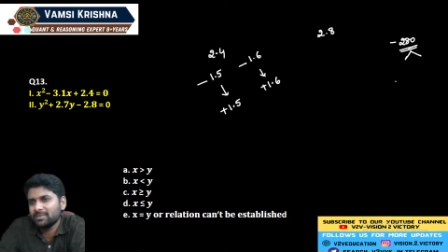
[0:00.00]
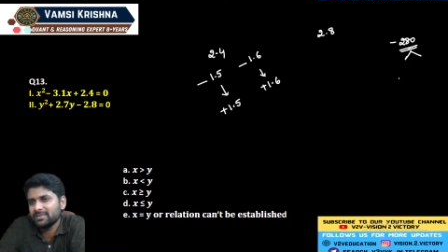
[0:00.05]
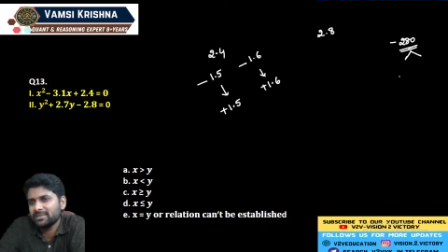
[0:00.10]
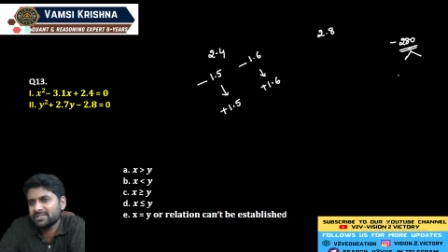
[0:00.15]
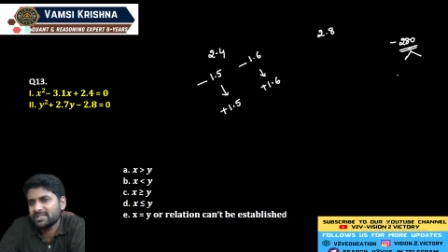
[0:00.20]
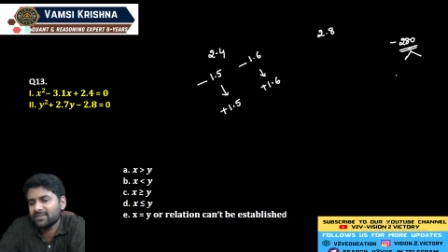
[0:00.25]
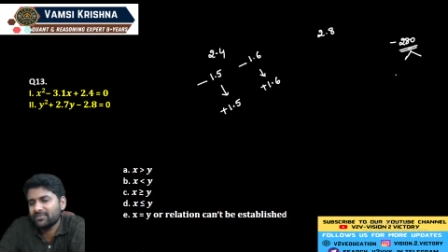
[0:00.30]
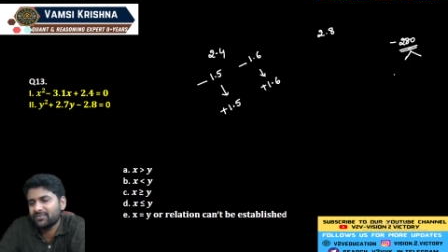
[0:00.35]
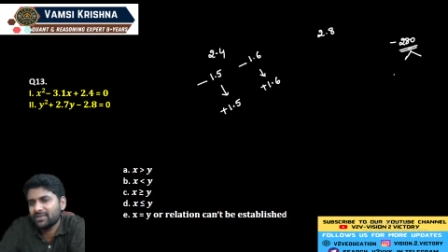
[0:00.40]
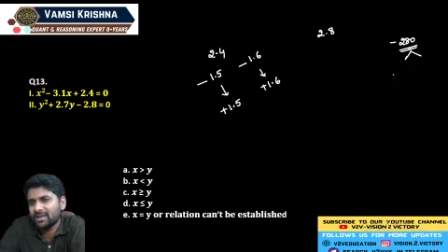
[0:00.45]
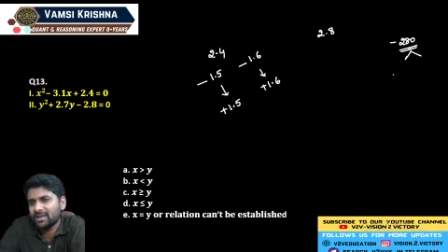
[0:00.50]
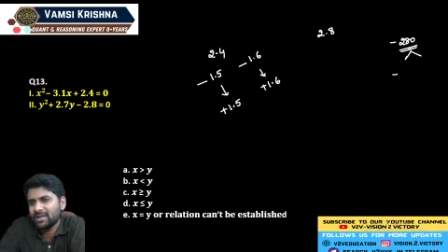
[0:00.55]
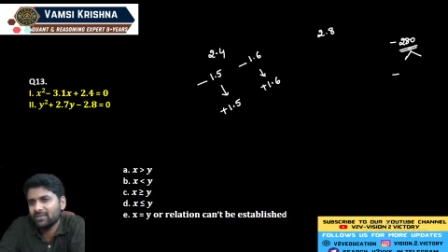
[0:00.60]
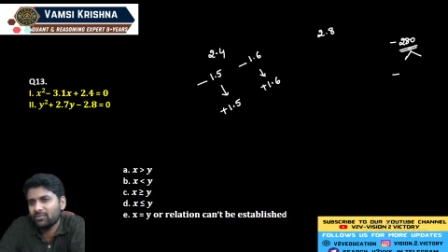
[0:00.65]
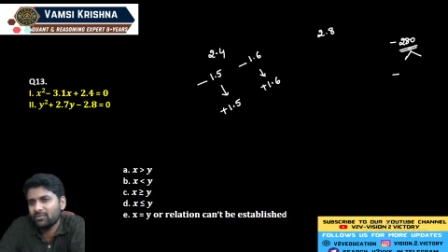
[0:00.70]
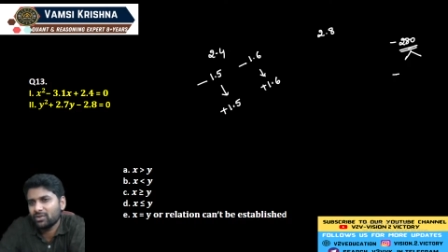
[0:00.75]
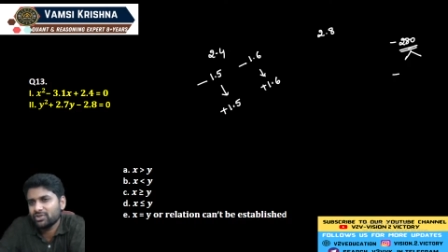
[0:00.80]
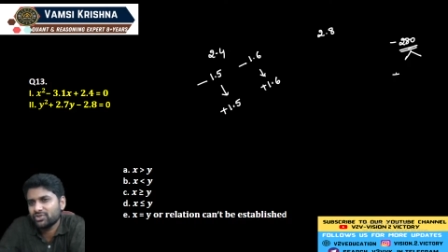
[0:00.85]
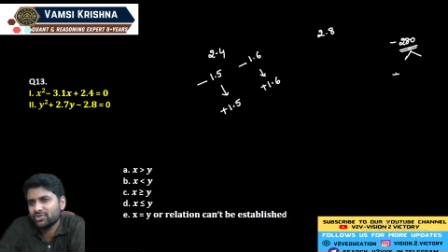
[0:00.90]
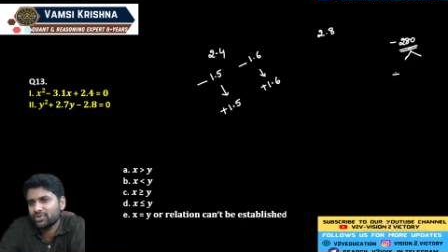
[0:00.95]
means definitely
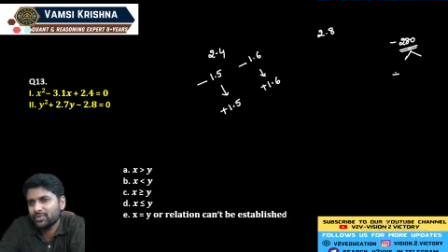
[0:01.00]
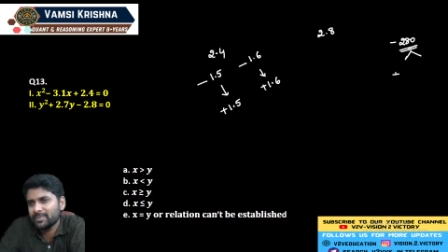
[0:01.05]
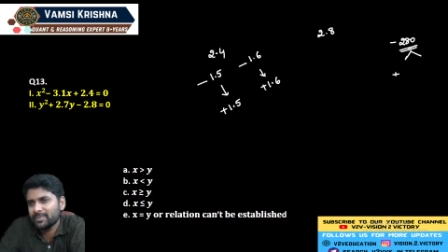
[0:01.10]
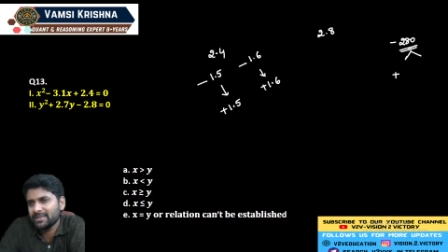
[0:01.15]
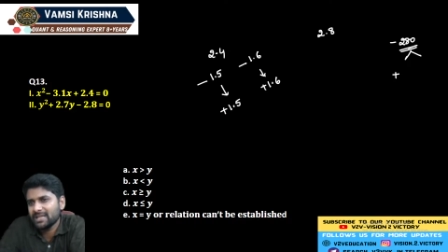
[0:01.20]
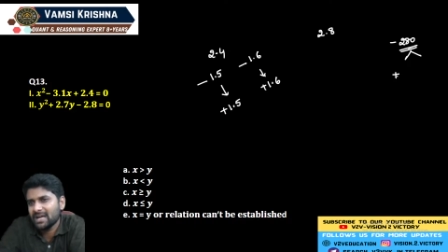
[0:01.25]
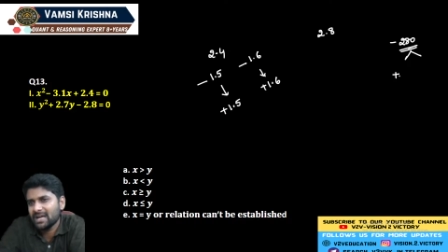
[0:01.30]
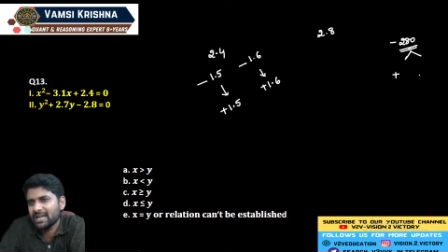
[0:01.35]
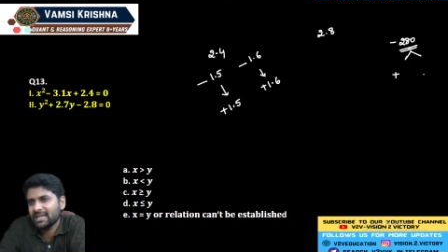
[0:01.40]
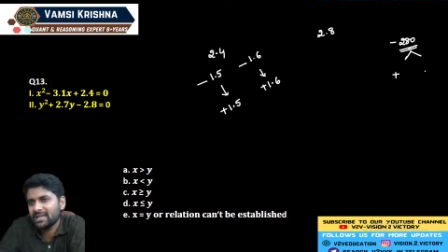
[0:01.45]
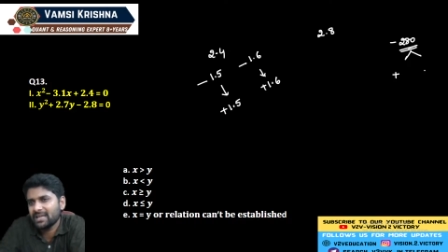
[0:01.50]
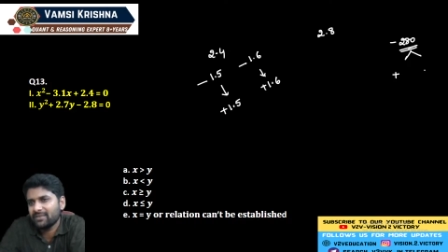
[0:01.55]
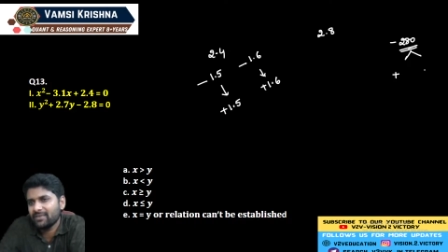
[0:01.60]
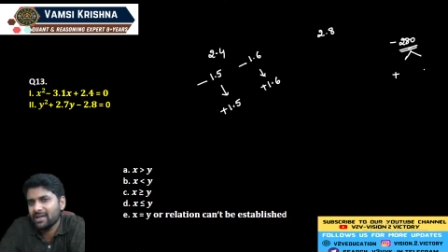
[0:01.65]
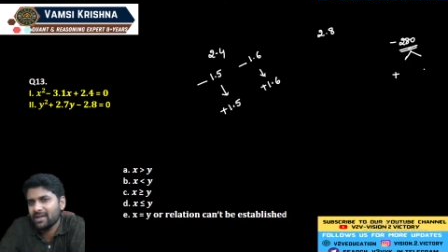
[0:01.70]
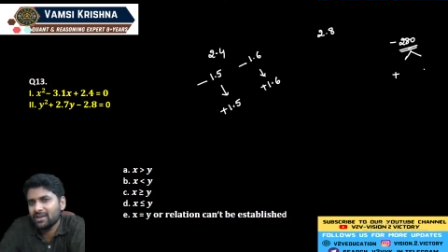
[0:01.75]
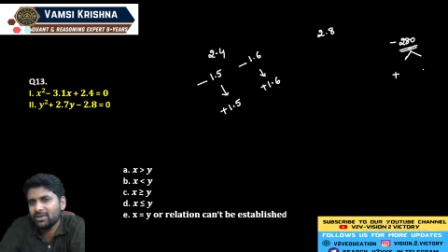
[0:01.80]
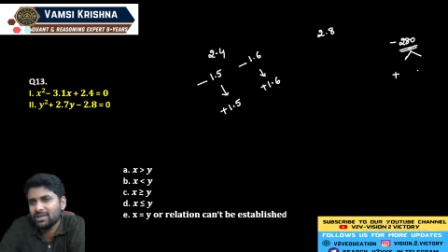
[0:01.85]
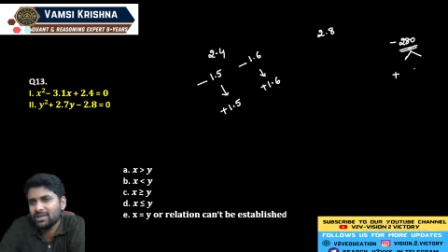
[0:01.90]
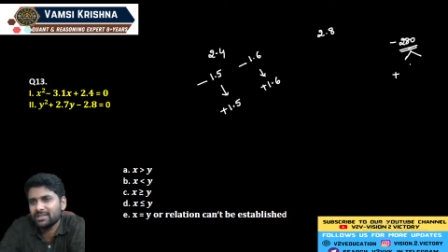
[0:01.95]
one should be the higher
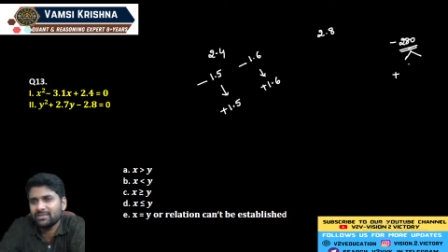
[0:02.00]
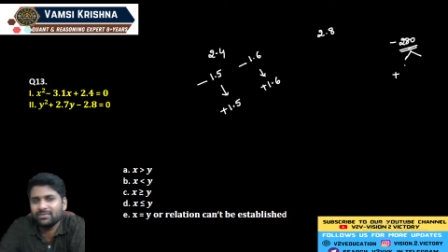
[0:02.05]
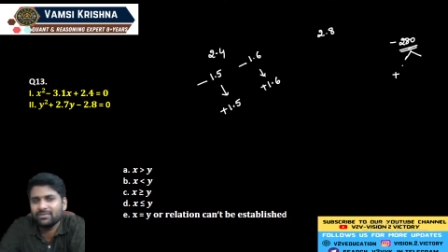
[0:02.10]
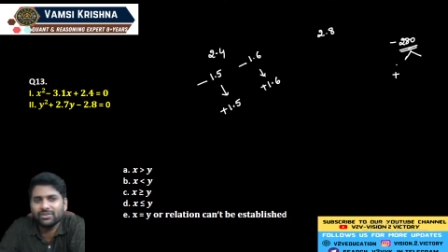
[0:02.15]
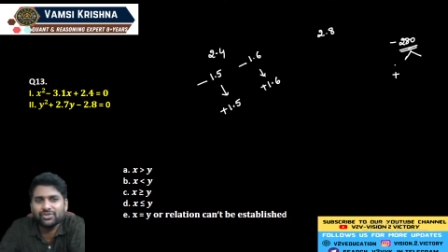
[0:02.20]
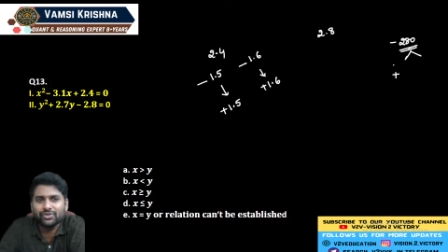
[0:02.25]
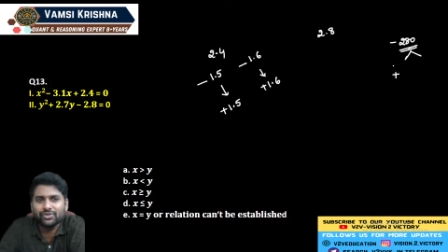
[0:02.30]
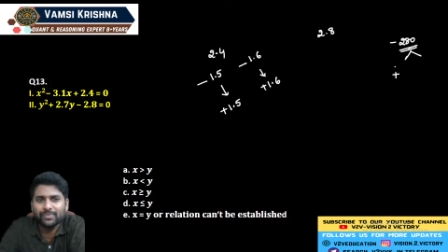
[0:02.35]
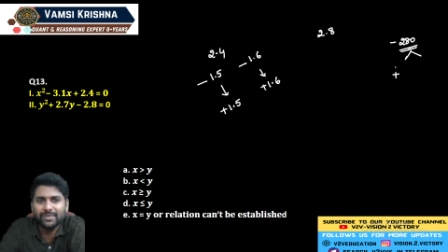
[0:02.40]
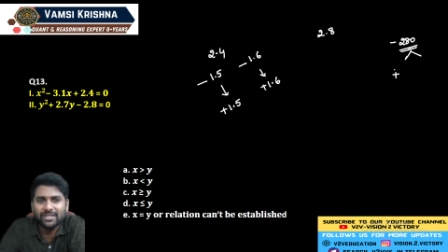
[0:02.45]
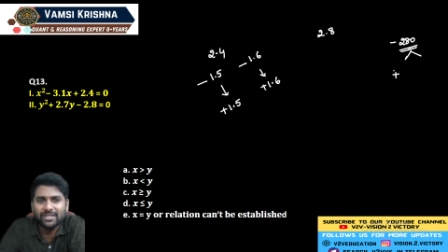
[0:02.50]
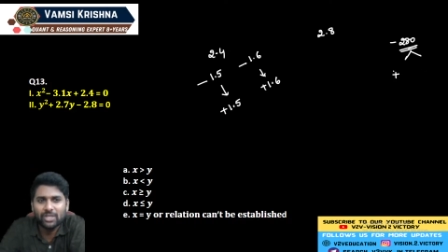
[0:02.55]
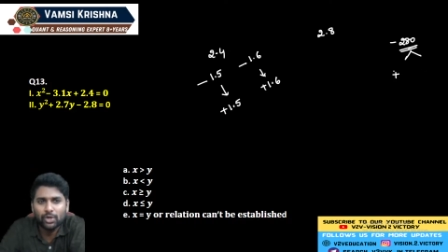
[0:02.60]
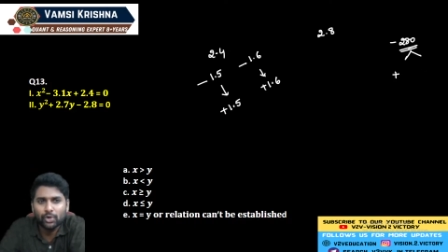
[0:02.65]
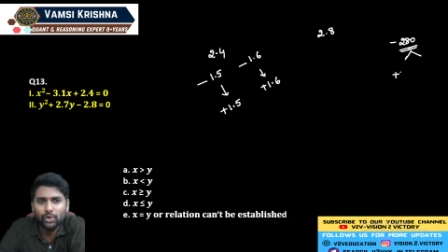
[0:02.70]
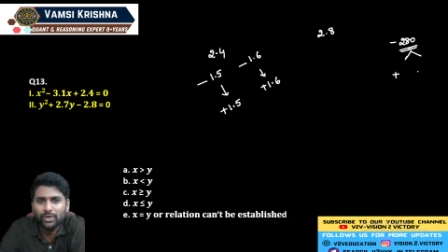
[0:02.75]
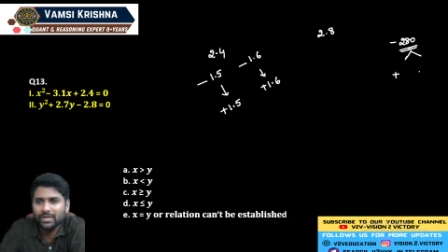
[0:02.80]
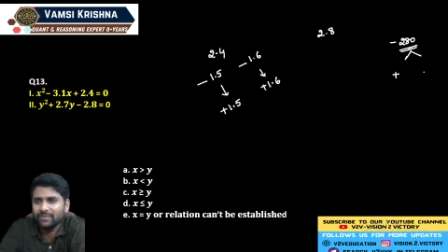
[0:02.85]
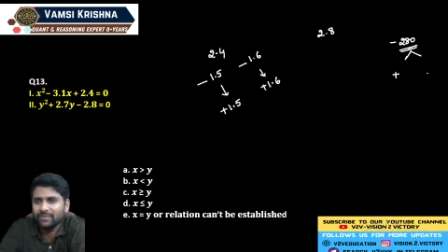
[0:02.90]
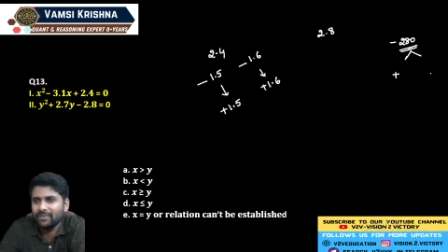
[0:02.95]
value, other one should be the
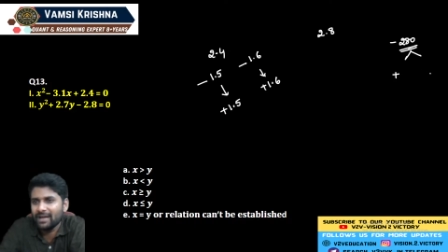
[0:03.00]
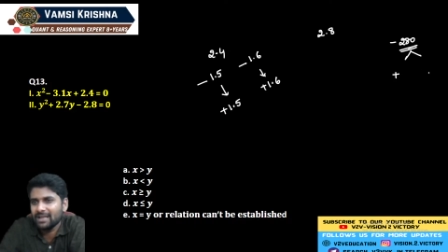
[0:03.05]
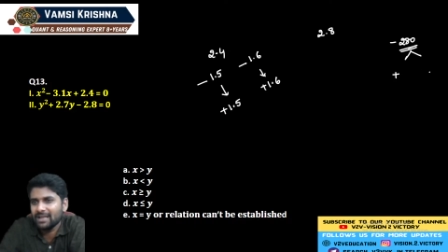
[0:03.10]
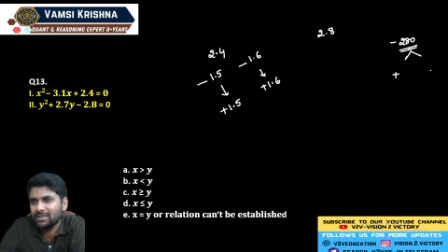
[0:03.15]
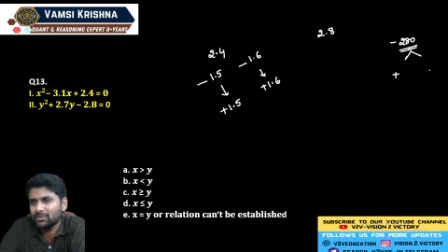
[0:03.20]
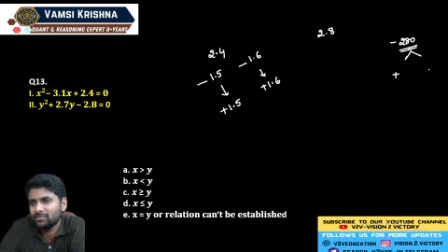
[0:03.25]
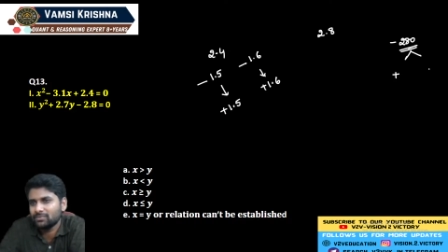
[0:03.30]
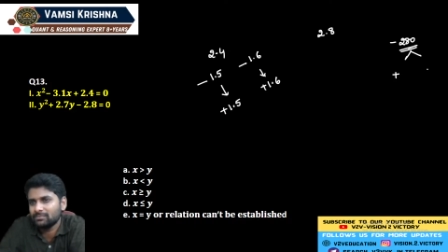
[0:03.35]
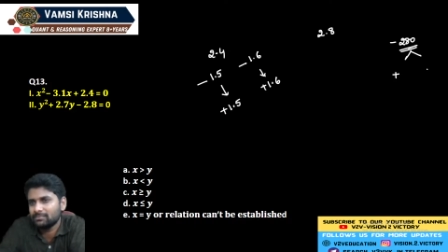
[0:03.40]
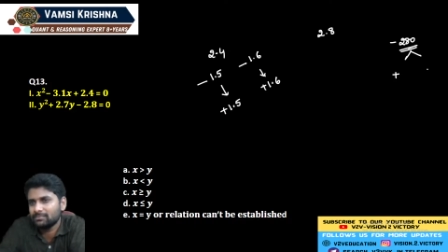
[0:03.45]
lower value.